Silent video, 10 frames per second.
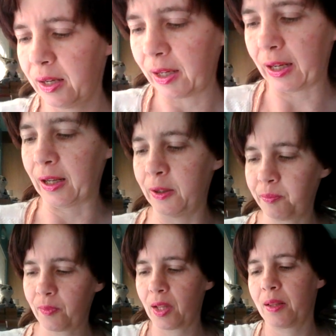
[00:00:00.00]

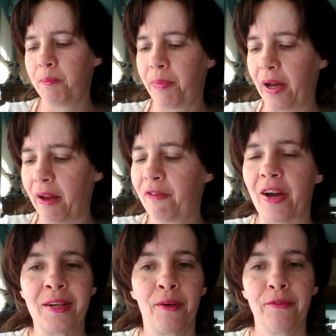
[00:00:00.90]
But if
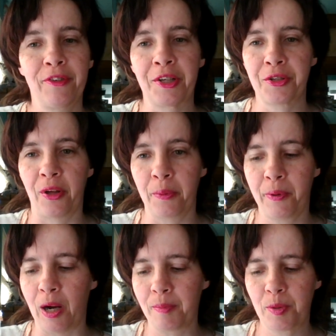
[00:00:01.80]
I don't finish all the
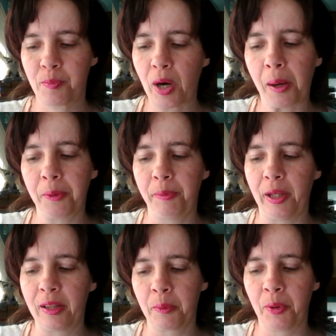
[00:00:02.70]
prompts,
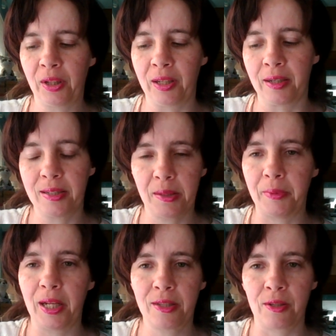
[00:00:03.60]
probably the book that
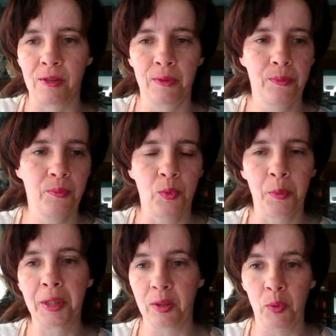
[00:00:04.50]
intimidates you will
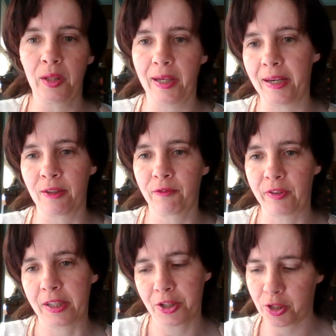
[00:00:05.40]
be the one that I don't
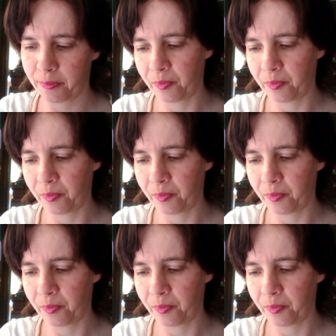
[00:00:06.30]
finish.